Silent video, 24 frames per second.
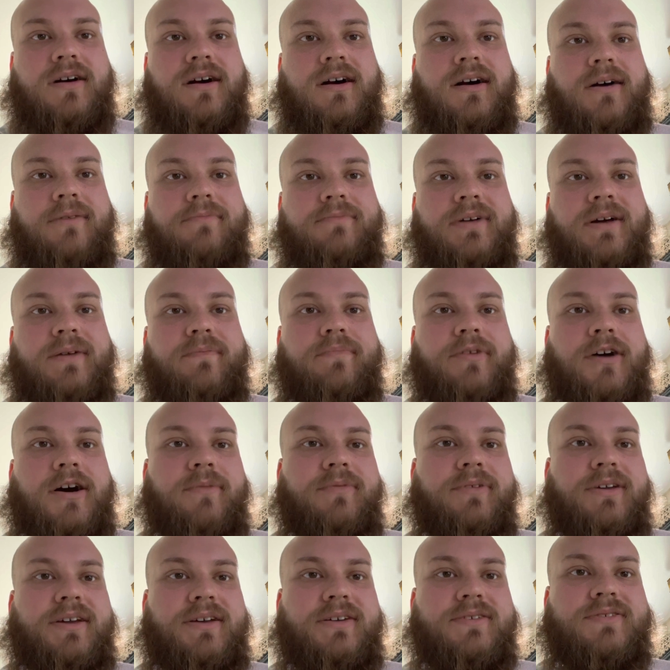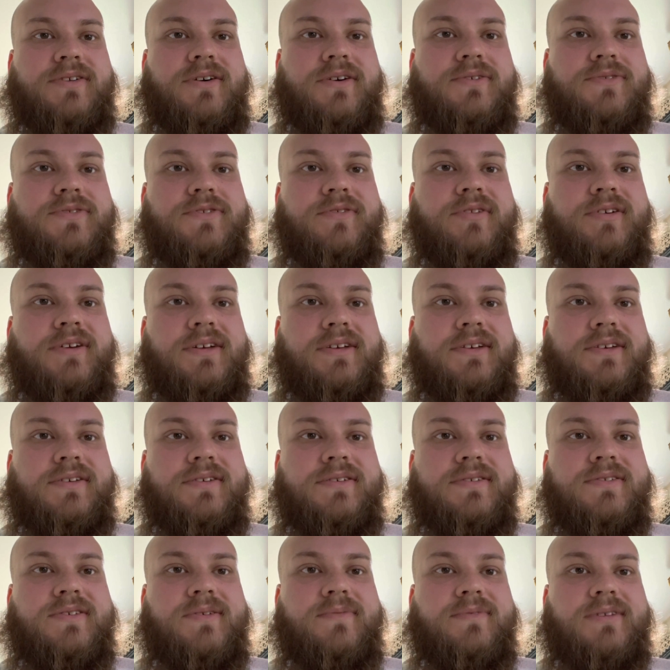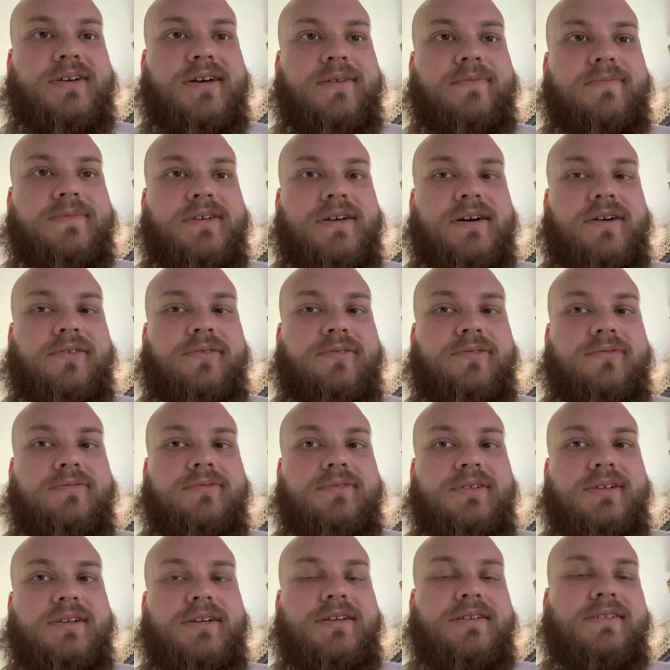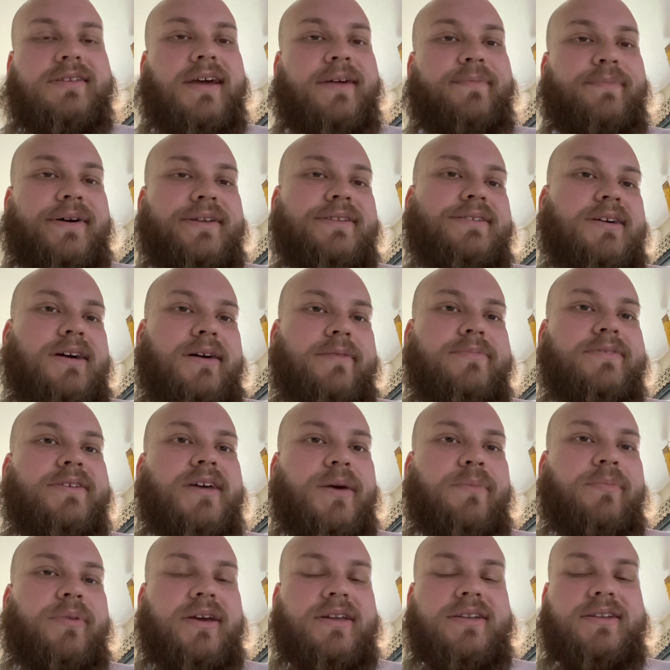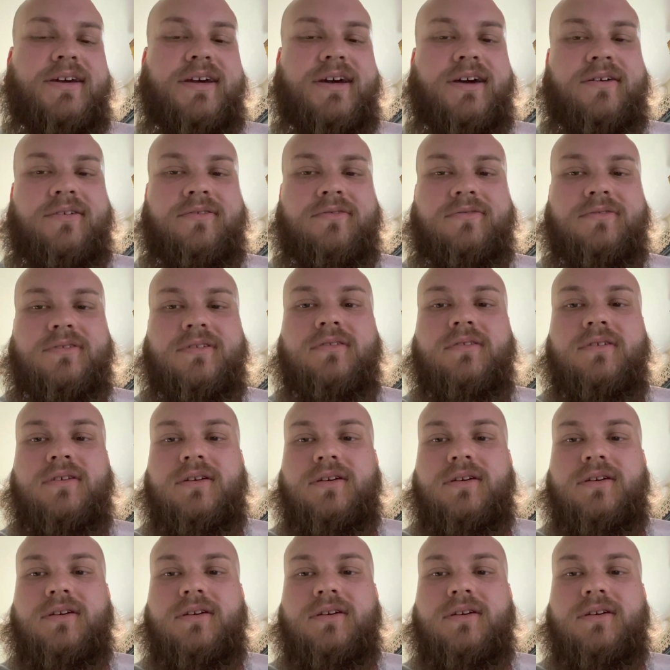That probably is also because sometimes I'll take my time tamping it down.